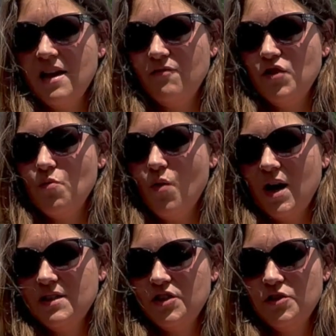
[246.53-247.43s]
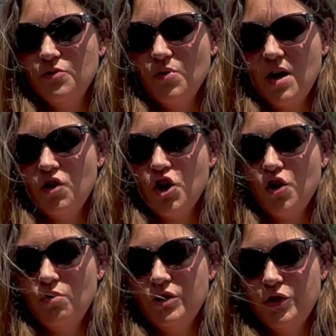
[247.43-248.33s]
If you want to
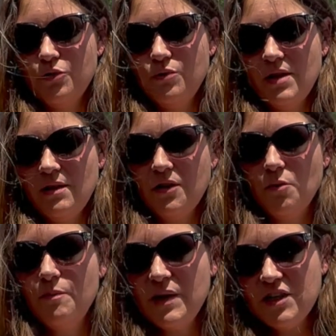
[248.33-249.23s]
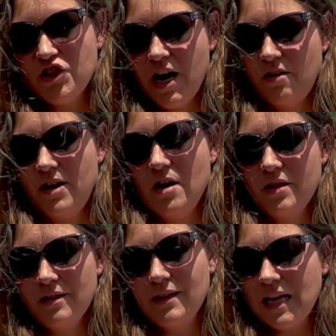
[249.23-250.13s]
go to the little beach area on
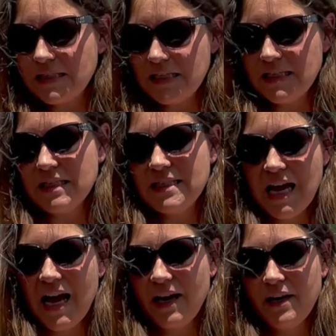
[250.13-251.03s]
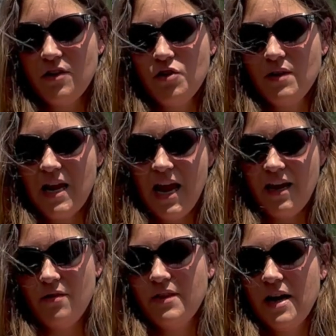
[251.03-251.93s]
the Lexington side, you can hang
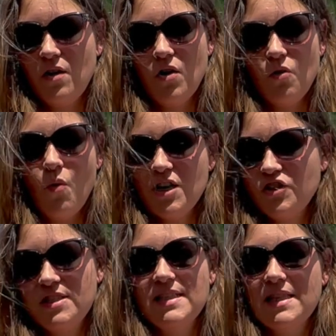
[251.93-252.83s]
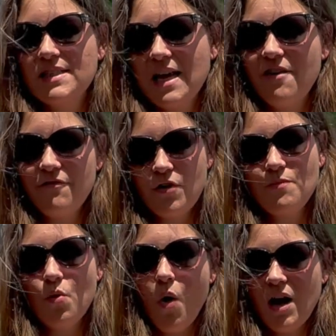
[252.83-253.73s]
out there or watch the sunset
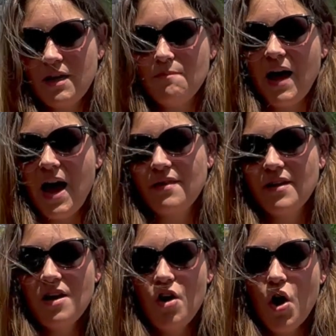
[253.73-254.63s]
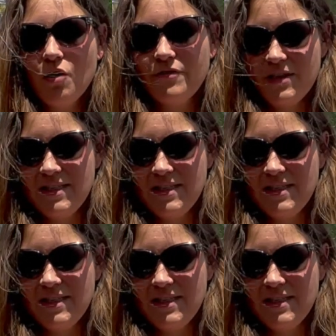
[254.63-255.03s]
from the walking path over the